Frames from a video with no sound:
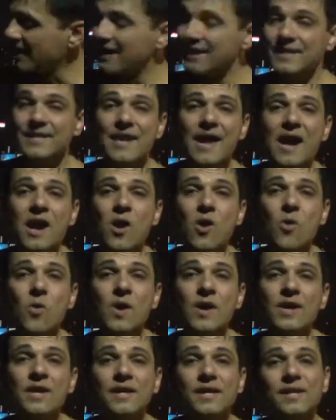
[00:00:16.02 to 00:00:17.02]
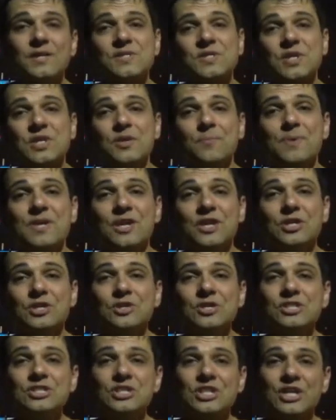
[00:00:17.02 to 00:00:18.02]
but now it's gonna be a
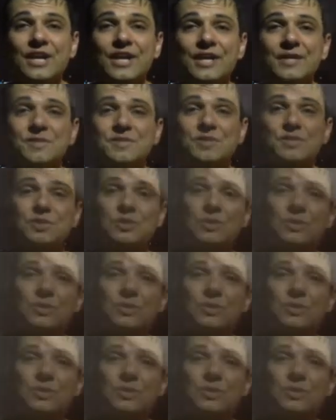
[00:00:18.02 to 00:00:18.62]
good chance for me to